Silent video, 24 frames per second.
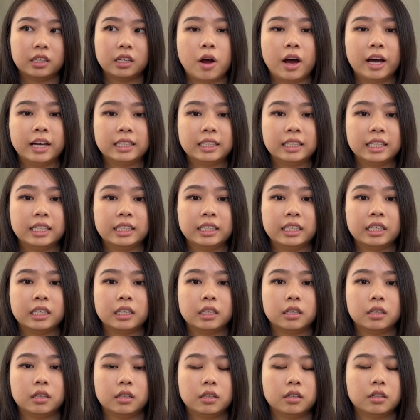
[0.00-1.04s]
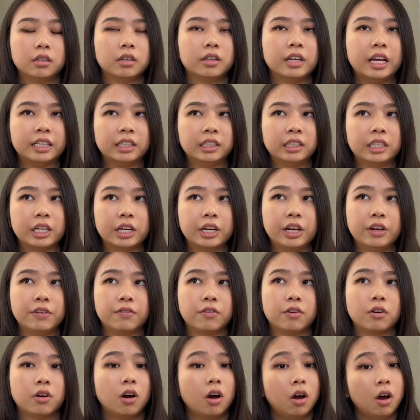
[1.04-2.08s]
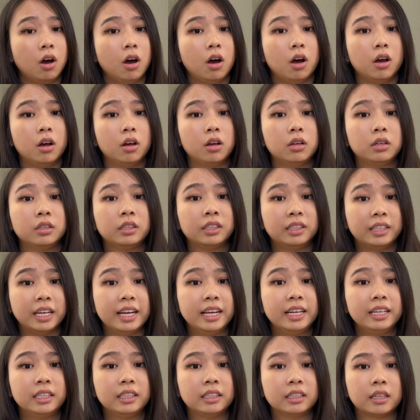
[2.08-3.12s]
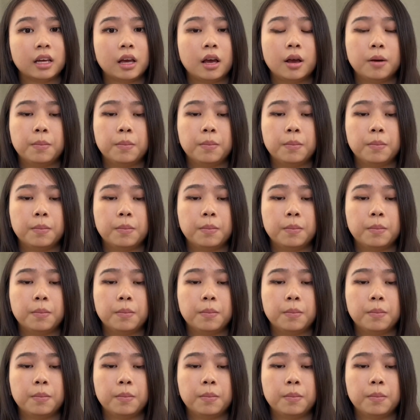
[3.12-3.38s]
Pros isn't necessary for all states,